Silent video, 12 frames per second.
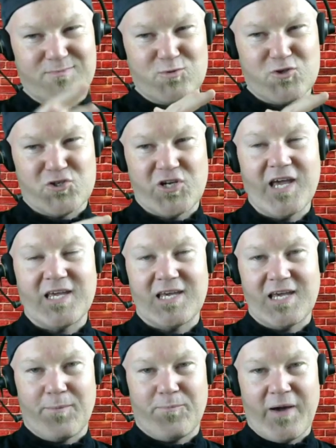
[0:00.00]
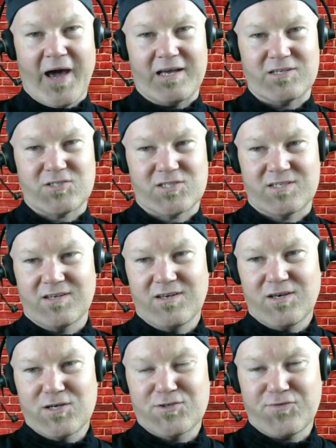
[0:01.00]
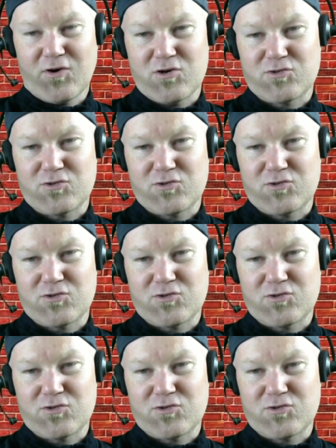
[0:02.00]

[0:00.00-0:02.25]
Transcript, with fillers: shaky at best as far